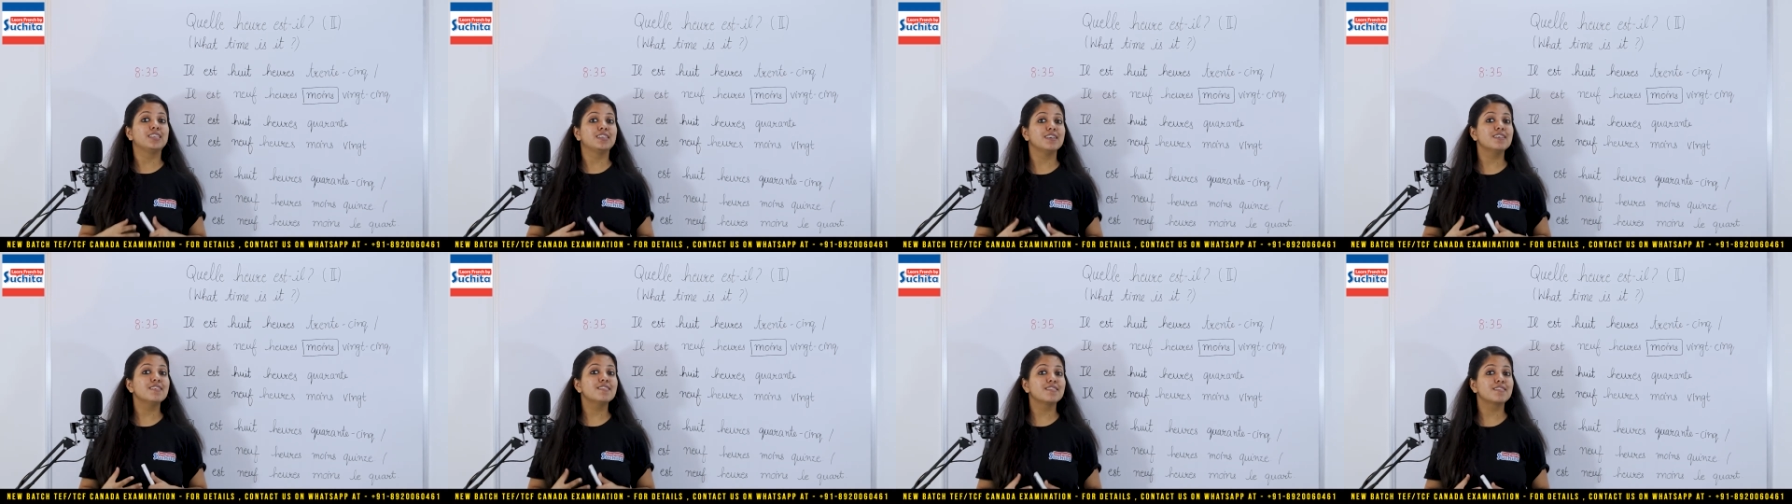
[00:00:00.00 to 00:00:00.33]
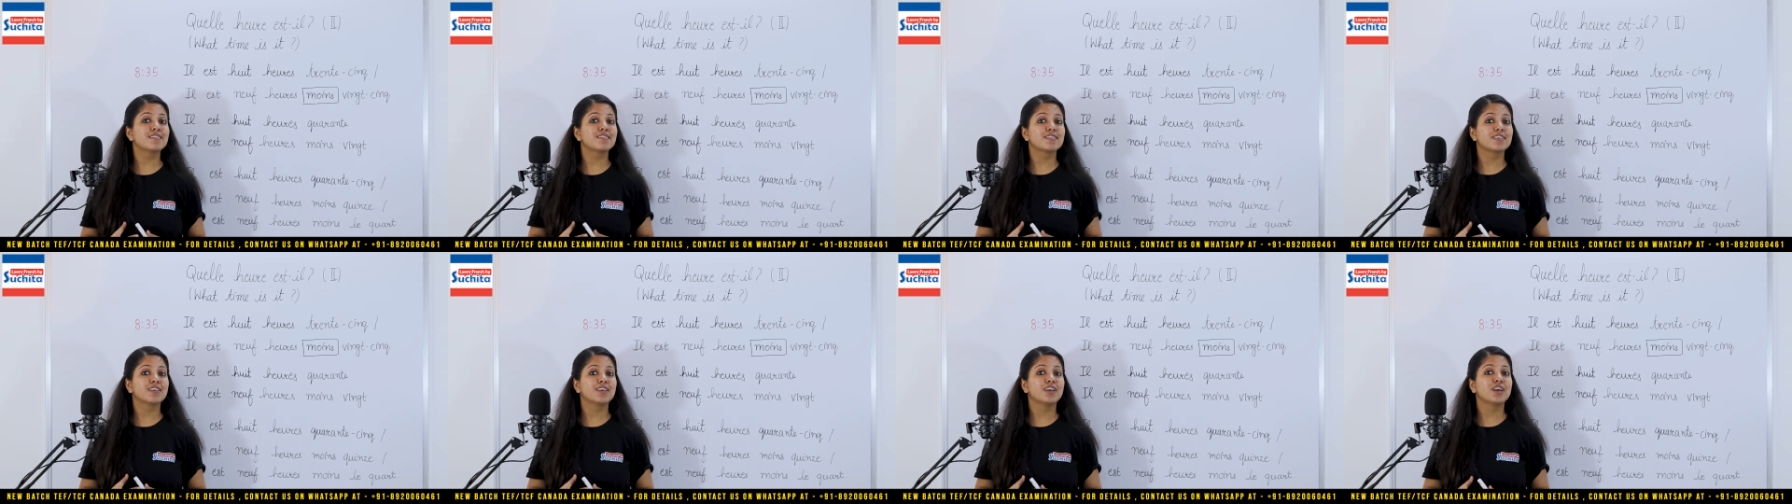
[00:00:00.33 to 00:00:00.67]

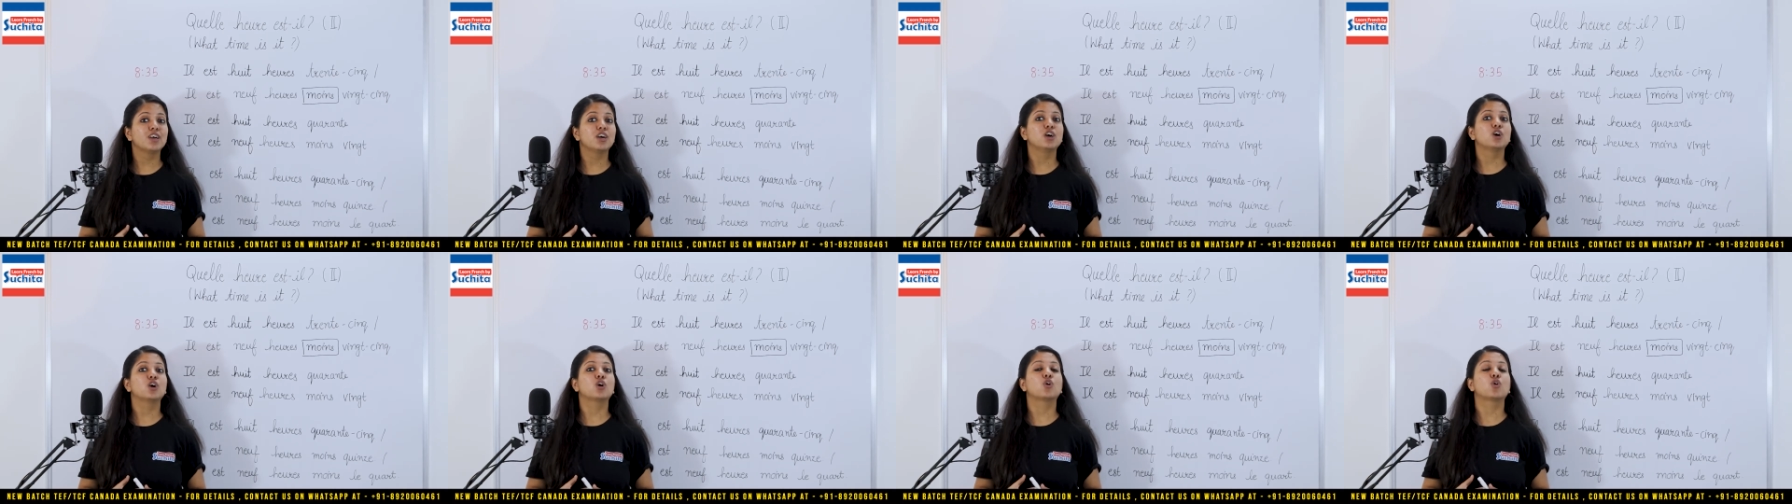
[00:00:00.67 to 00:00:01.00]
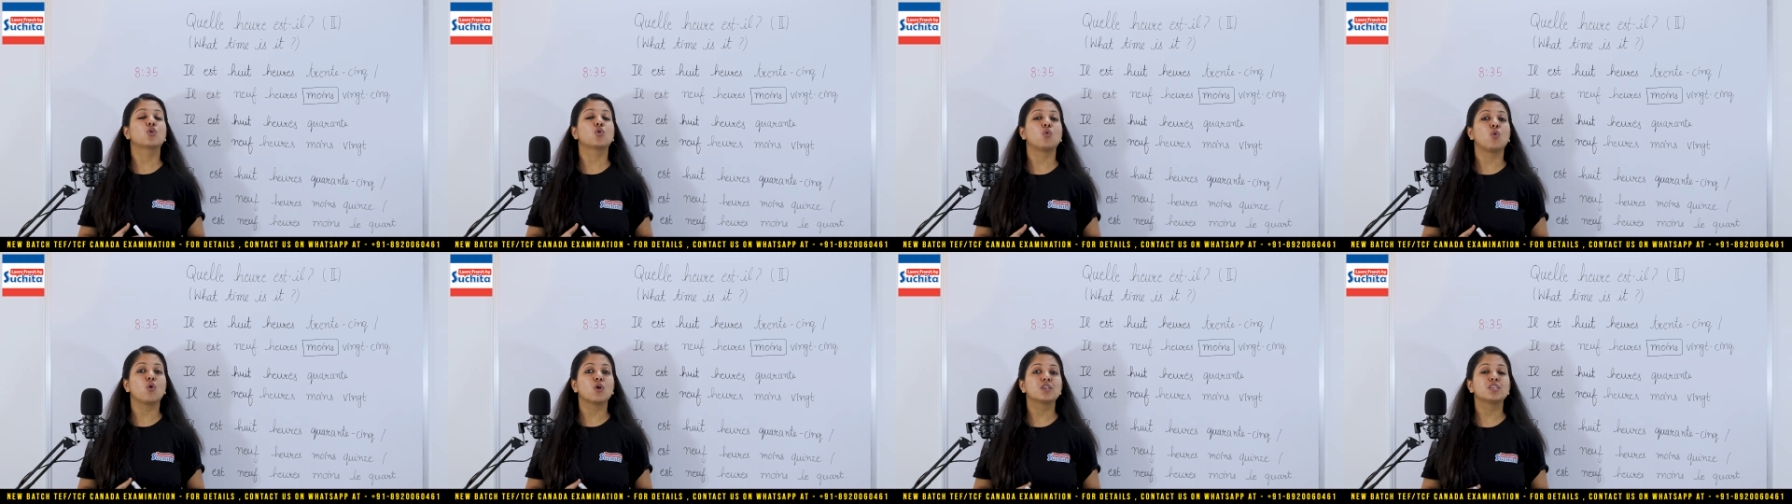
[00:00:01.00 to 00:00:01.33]
is
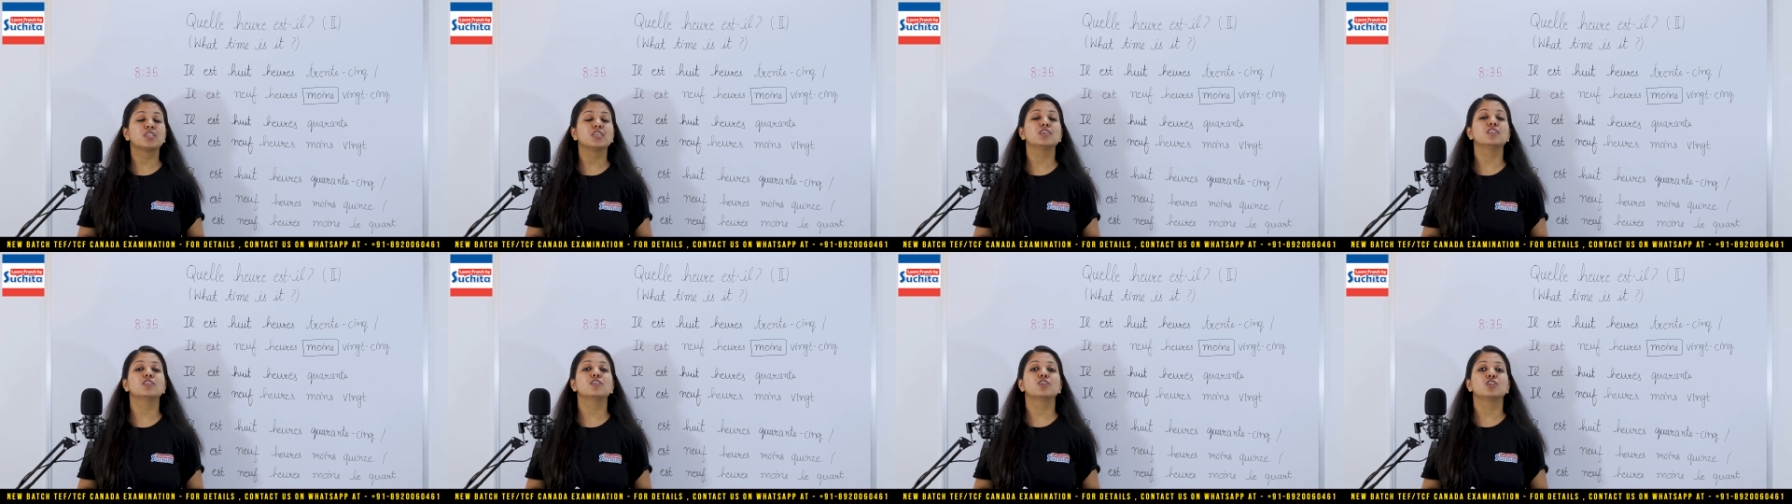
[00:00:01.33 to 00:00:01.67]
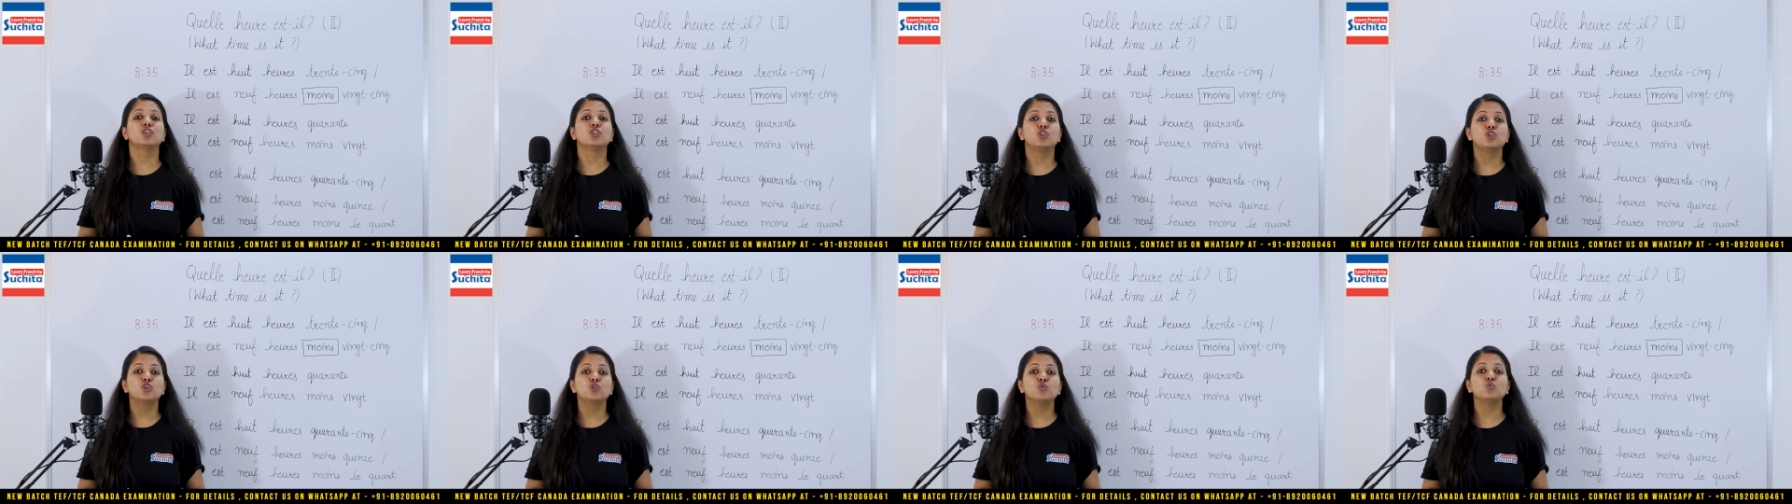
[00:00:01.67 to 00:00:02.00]
quarter
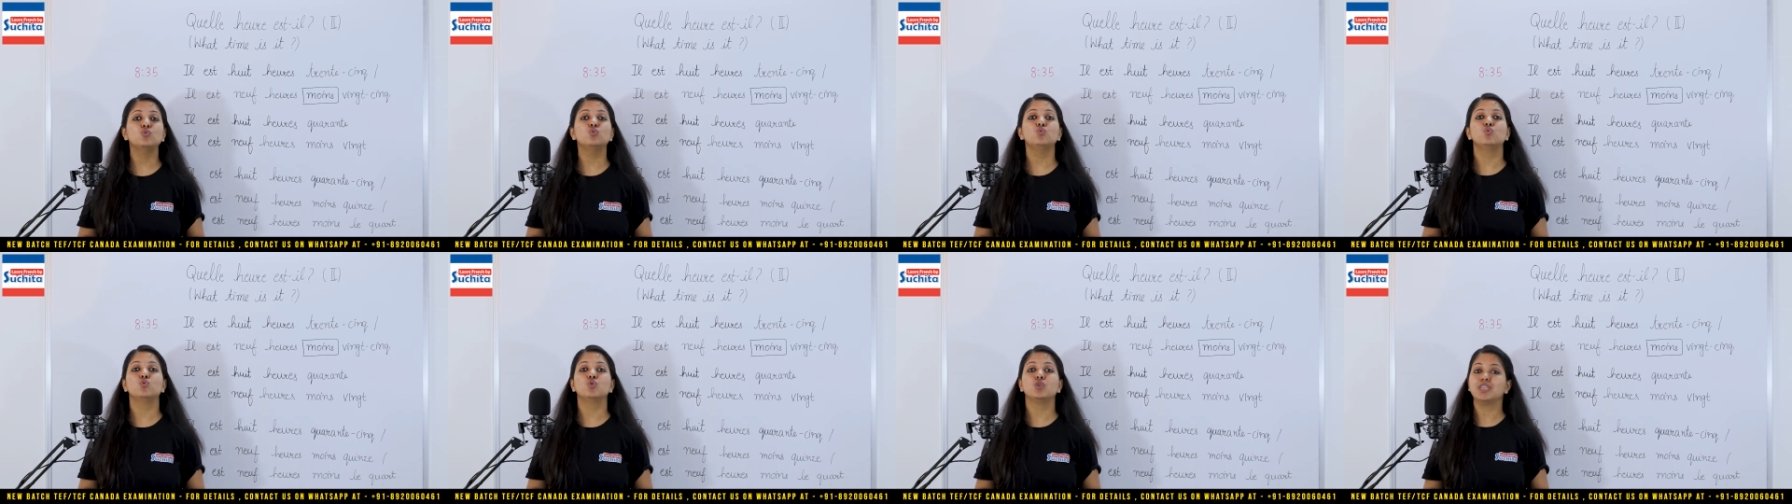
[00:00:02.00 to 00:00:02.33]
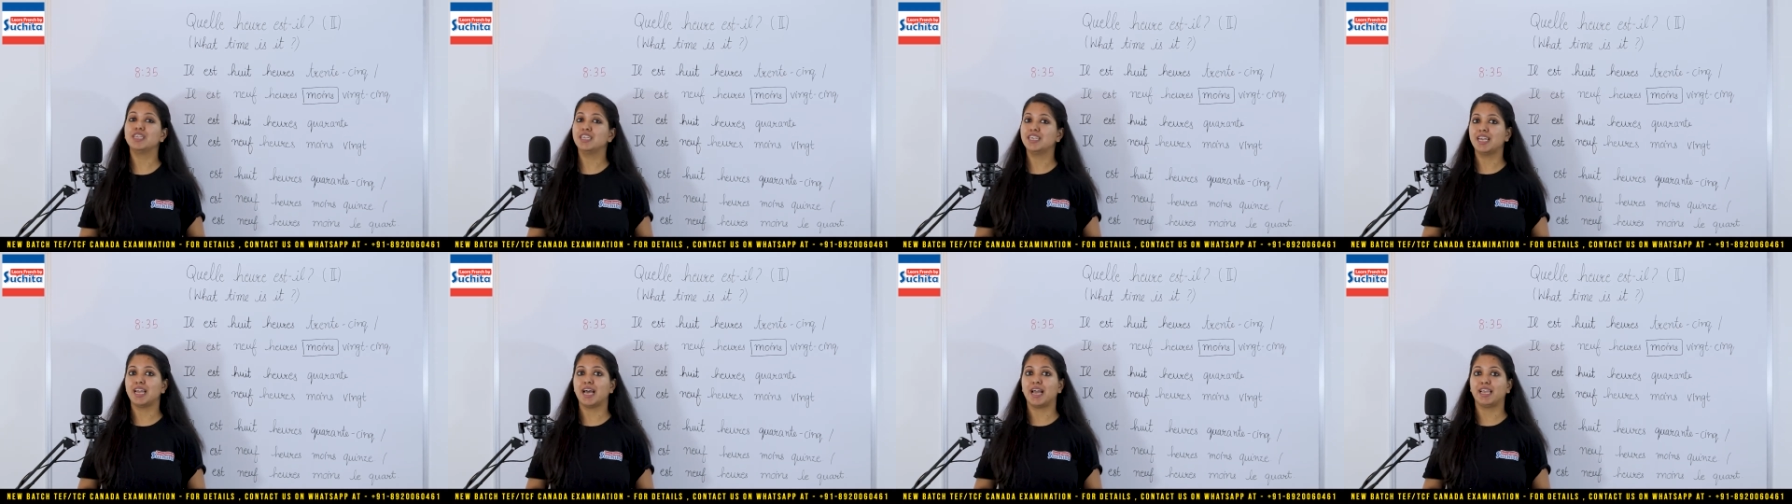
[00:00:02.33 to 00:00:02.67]
to
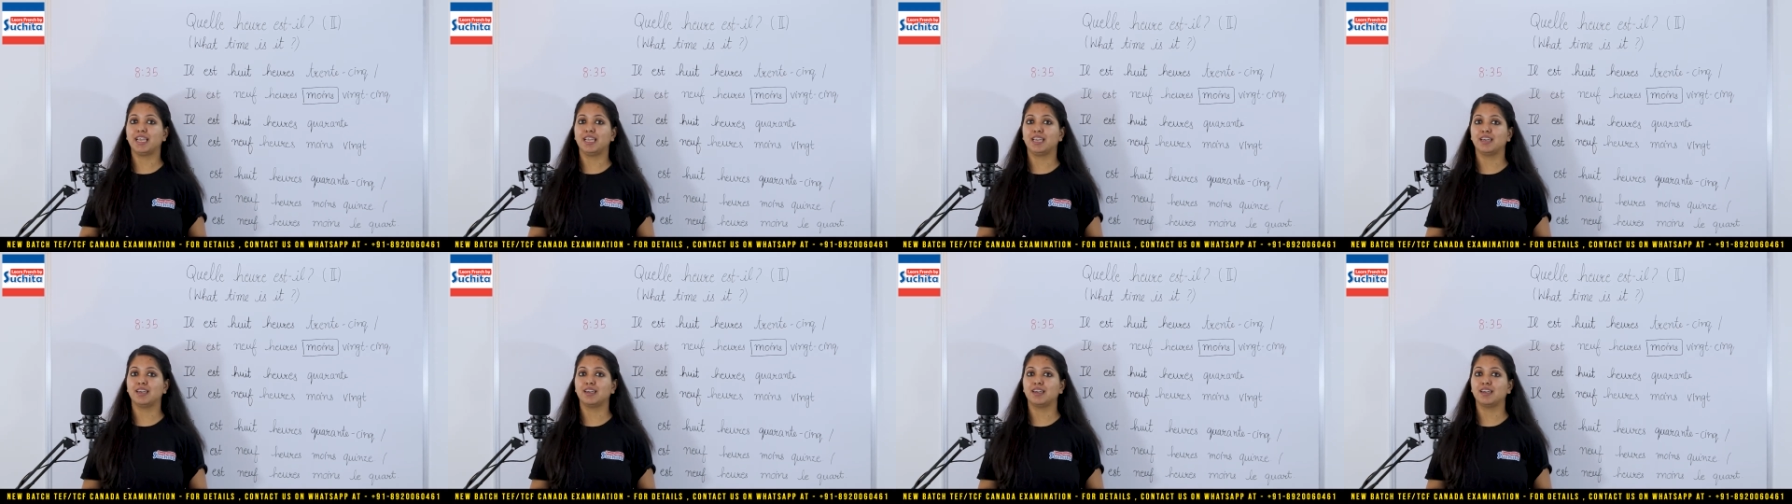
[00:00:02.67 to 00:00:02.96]
9.